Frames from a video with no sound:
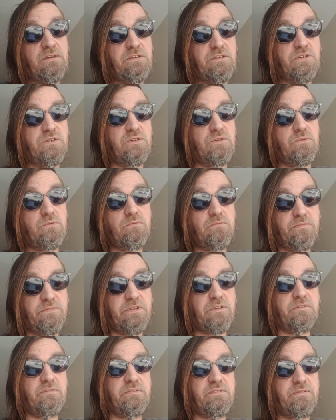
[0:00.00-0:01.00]

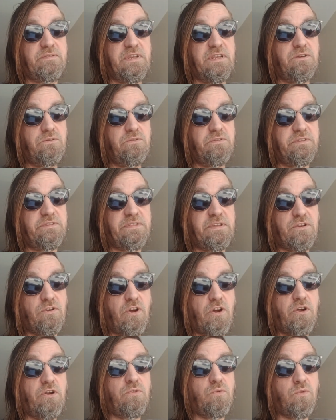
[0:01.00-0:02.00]
knew that their
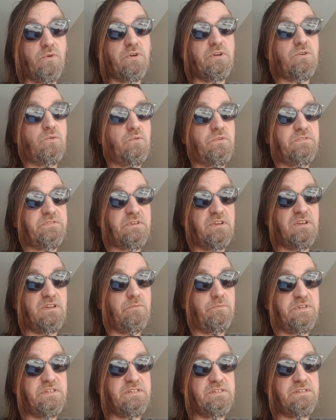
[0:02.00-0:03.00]
artwork was going to
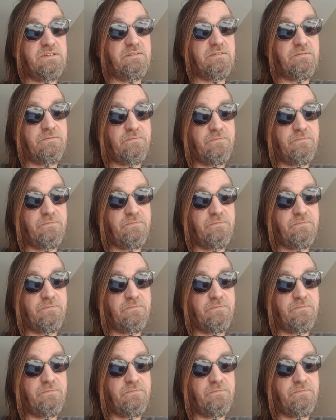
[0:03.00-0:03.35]
be,